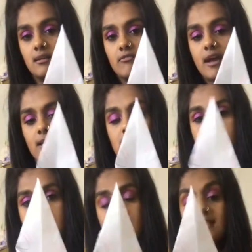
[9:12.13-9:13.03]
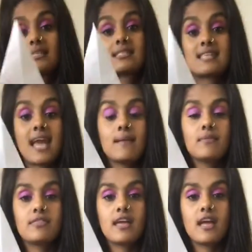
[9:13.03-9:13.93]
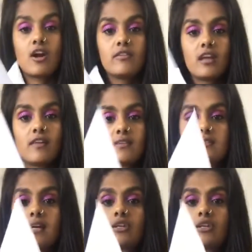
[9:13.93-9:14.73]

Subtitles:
Right. Same thing on the other side.